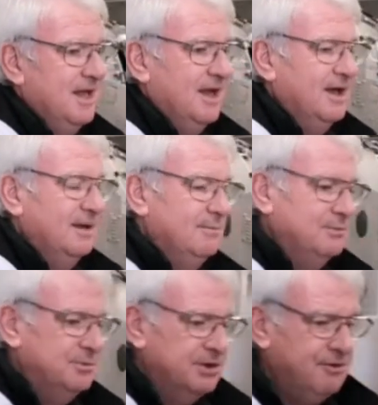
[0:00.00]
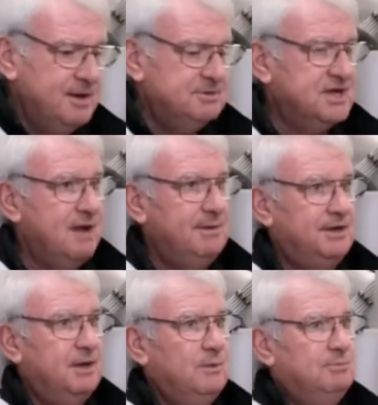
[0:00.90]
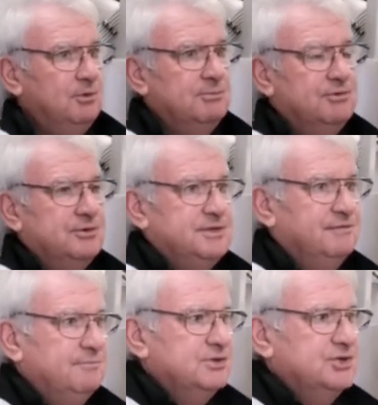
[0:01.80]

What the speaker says: the grapes come in and we put them through a different